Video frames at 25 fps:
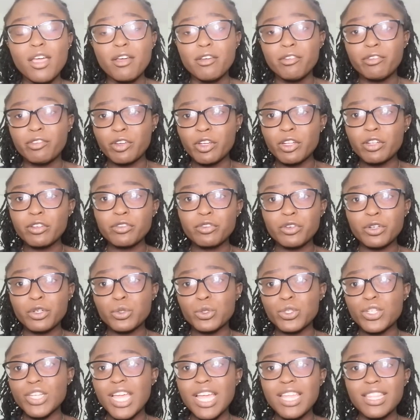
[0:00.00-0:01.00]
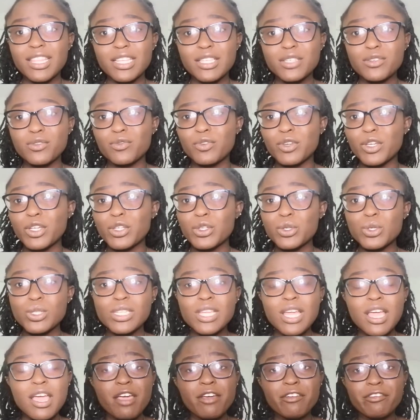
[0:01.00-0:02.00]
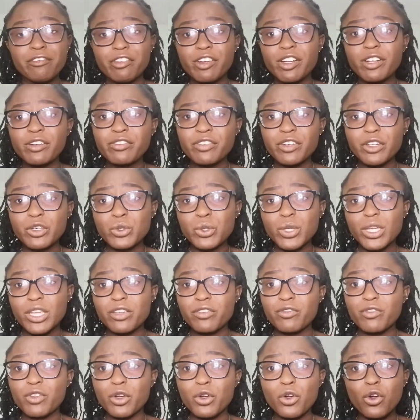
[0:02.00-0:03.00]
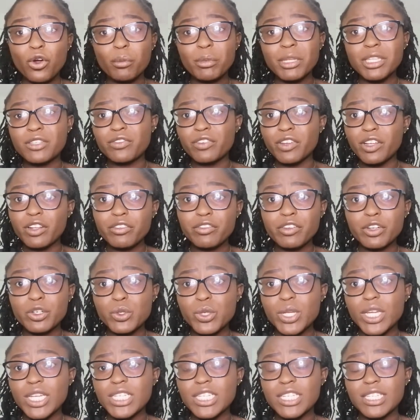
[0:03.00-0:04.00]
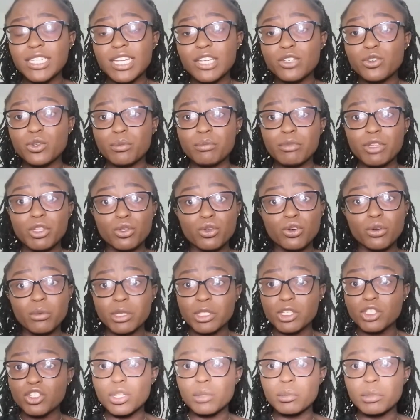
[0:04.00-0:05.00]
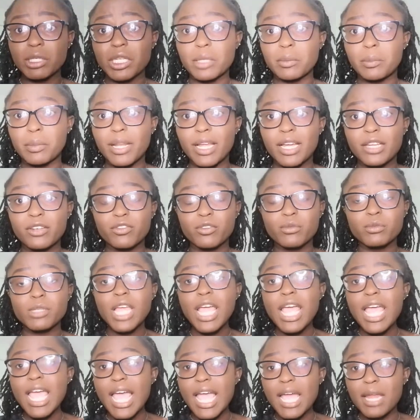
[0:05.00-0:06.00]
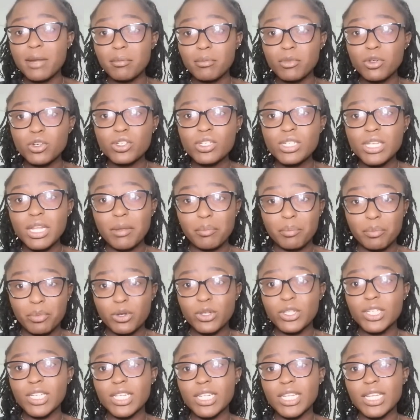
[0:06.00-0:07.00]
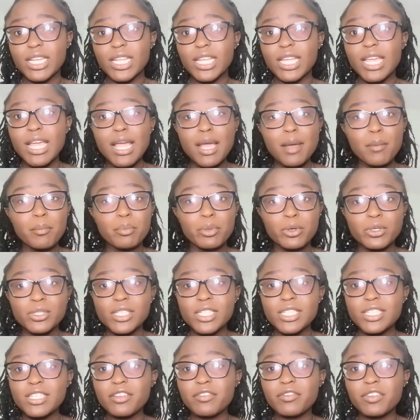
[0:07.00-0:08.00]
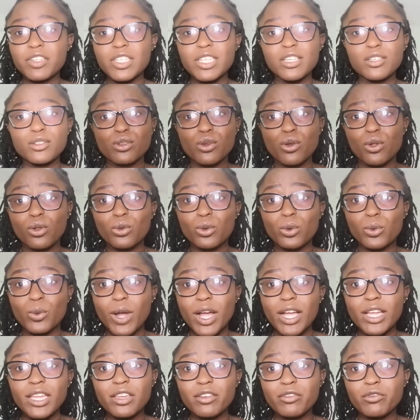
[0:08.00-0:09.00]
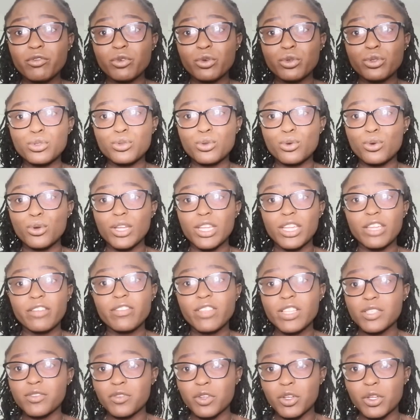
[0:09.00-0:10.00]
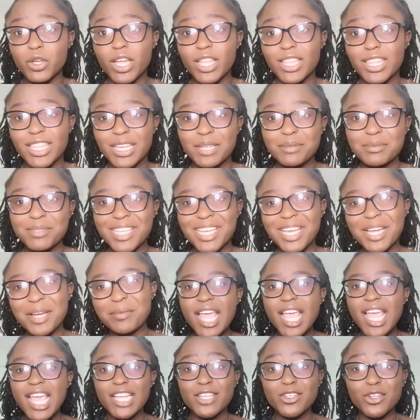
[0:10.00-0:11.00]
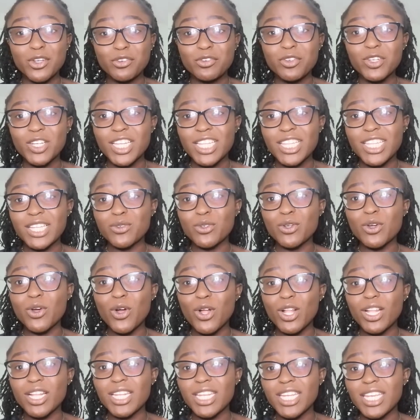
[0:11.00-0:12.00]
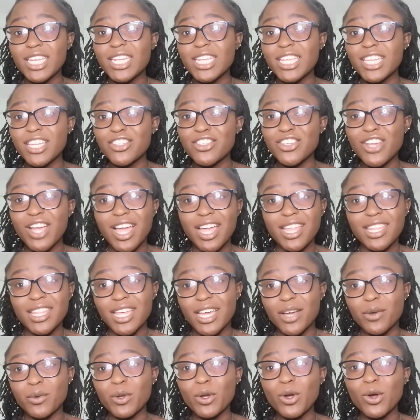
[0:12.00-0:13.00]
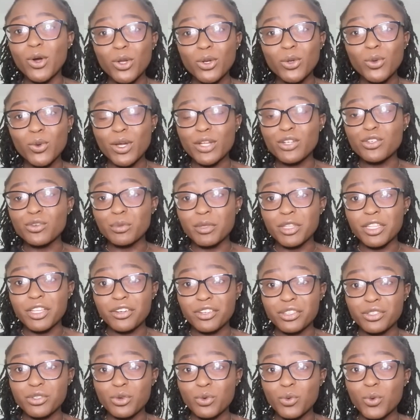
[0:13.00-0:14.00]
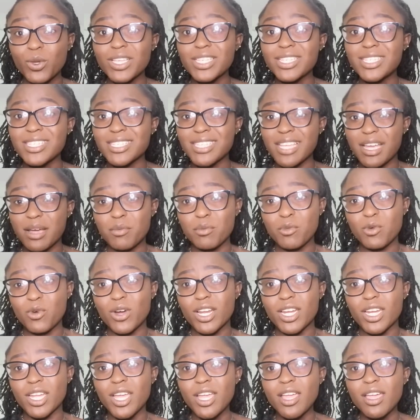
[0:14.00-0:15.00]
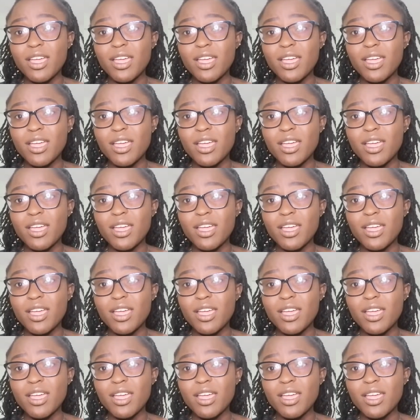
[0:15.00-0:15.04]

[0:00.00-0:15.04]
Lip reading: feel free to share these videos, feel free to give your comments, feel free to get in touch with me through my social media platforms, and most importantly, positivity is all we're working for. So give this video a thumbs up, and don't forget that we all need each other. We all want to be the reason why someone